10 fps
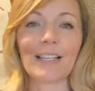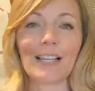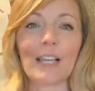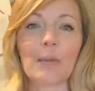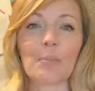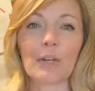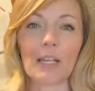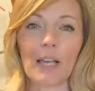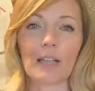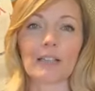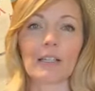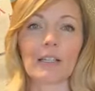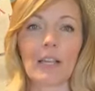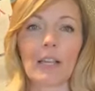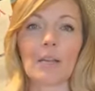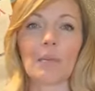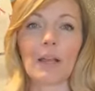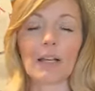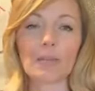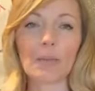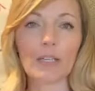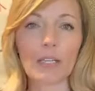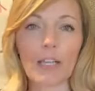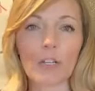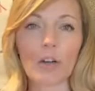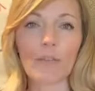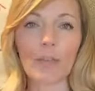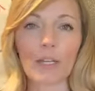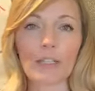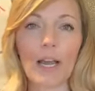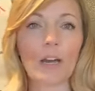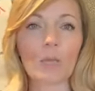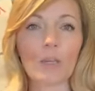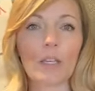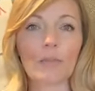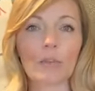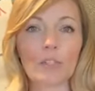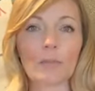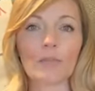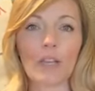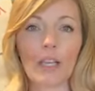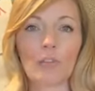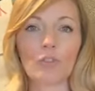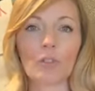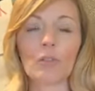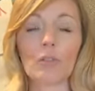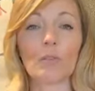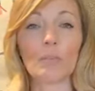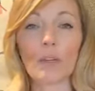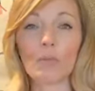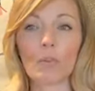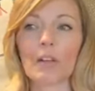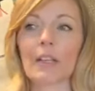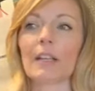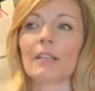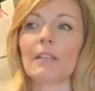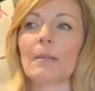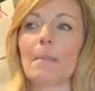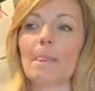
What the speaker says: can get pretty hectic. And my husband had taken off that entire week of Christmas vacation to spend with our kids.